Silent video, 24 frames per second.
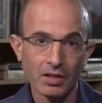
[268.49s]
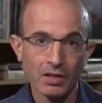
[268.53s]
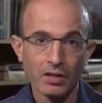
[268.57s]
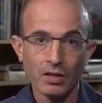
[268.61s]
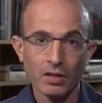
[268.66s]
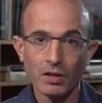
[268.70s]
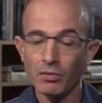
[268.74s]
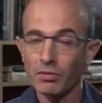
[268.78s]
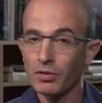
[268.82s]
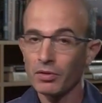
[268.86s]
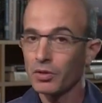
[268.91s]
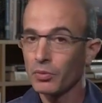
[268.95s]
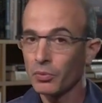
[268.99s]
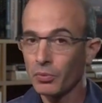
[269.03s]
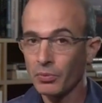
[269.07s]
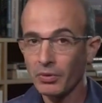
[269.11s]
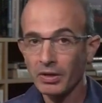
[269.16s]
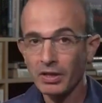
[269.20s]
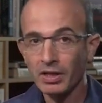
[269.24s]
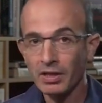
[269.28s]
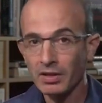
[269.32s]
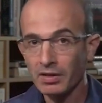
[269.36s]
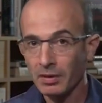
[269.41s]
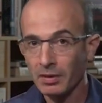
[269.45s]
or you
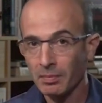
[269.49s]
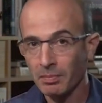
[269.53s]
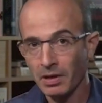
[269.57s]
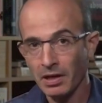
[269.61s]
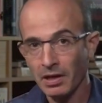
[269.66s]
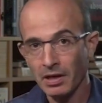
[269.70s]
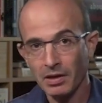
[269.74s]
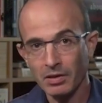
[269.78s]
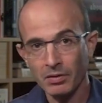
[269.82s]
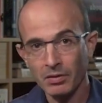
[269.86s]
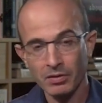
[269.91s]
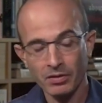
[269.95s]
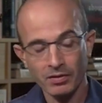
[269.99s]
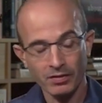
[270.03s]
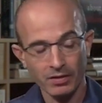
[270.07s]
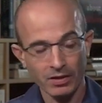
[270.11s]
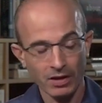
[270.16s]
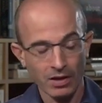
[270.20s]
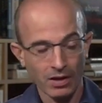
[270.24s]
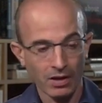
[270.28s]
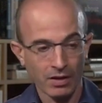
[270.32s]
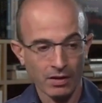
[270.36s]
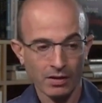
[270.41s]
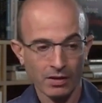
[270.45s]
read about
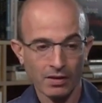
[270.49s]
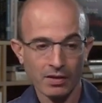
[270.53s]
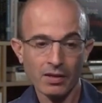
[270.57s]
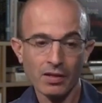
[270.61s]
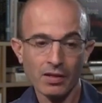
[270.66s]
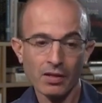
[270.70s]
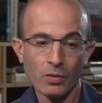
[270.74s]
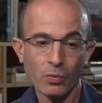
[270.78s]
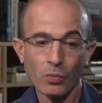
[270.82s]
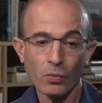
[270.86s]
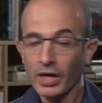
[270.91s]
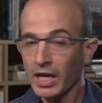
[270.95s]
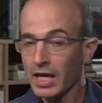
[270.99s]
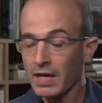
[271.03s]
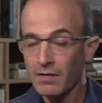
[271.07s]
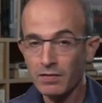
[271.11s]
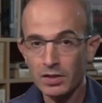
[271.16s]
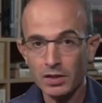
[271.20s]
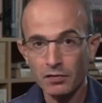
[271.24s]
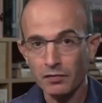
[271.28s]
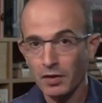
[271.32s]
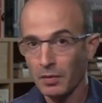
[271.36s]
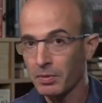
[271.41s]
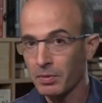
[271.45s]
the
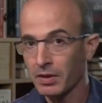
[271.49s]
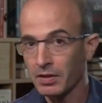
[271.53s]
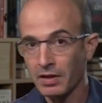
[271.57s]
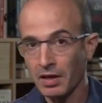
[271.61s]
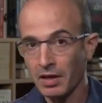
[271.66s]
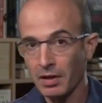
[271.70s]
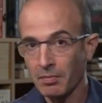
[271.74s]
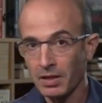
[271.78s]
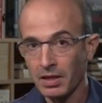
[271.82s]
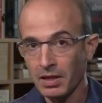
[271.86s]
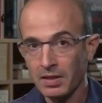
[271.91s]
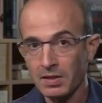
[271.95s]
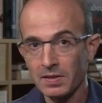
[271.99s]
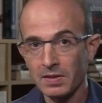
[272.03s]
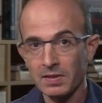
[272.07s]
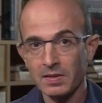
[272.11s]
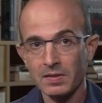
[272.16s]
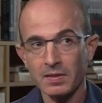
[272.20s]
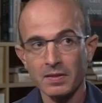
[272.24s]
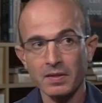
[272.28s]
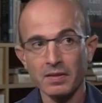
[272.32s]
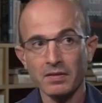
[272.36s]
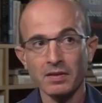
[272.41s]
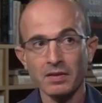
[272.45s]
waves of epidemics
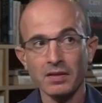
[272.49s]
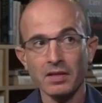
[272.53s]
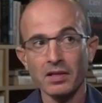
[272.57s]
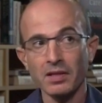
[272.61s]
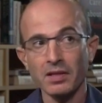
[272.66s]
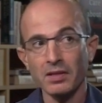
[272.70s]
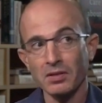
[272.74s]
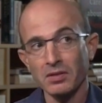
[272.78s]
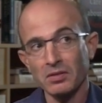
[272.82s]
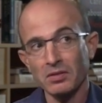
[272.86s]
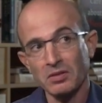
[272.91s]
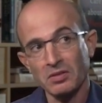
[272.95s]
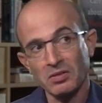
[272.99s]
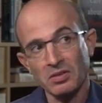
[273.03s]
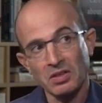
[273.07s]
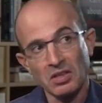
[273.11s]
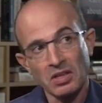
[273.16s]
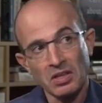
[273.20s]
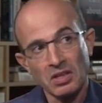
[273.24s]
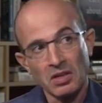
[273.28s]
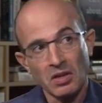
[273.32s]
that killed